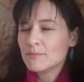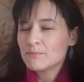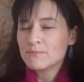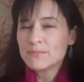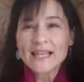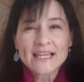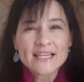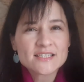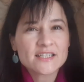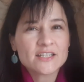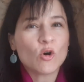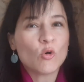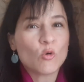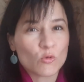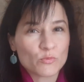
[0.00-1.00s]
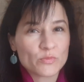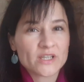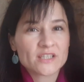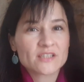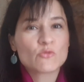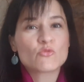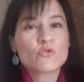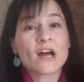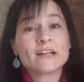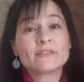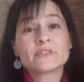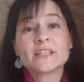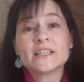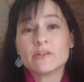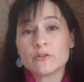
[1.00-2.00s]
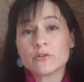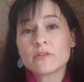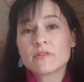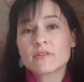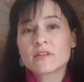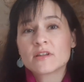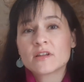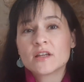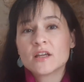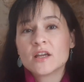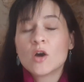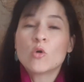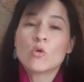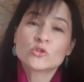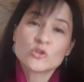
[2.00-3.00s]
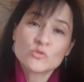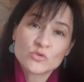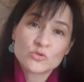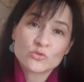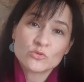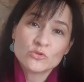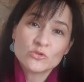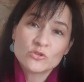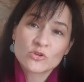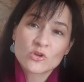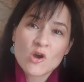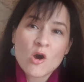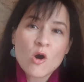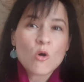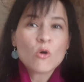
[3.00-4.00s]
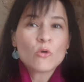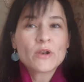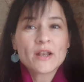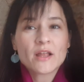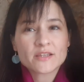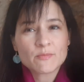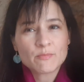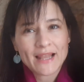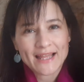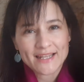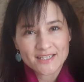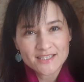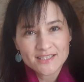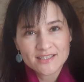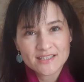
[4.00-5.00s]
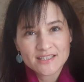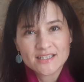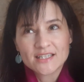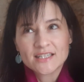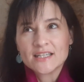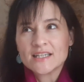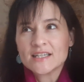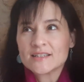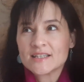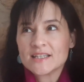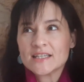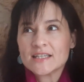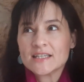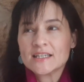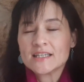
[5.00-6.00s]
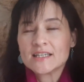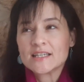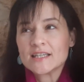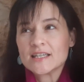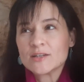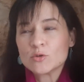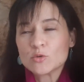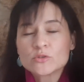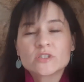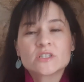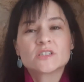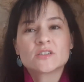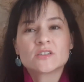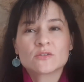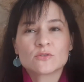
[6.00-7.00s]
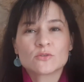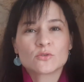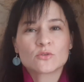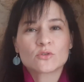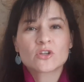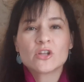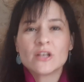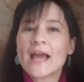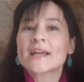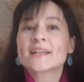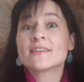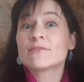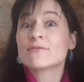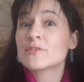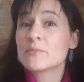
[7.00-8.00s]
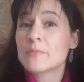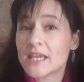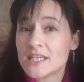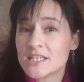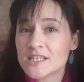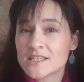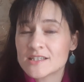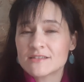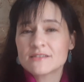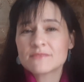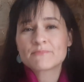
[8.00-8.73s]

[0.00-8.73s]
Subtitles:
placed in orbit around the Earth or the Moon or another planet in order to collect information